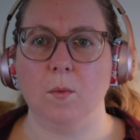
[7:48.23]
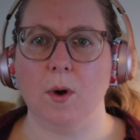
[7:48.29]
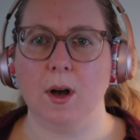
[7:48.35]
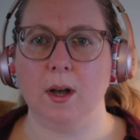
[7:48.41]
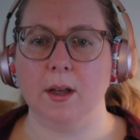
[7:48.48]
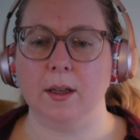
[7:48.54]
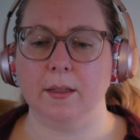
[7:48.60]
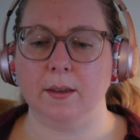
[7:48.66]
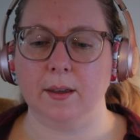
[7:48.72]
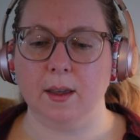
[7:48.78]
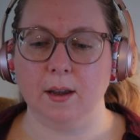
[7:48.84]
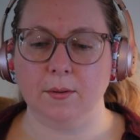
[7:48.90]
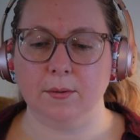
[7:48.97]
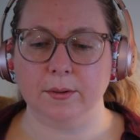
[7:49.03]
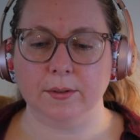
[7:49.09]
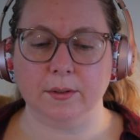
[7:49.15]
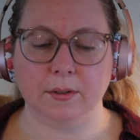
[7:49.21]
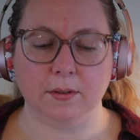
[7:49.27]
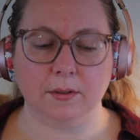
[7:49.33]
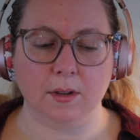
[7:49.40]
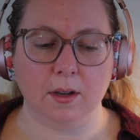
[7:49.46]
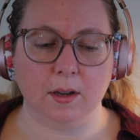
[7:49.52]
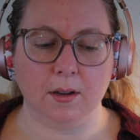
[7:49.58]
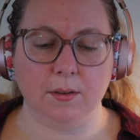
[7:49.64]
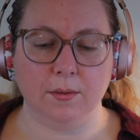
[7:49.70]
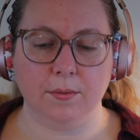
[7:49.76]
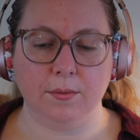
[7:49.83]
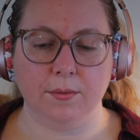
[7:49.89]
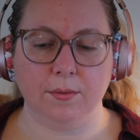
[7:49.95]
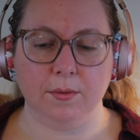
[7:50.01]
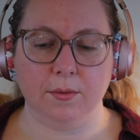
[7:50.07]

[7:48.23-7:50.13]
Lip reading: why the king wants to save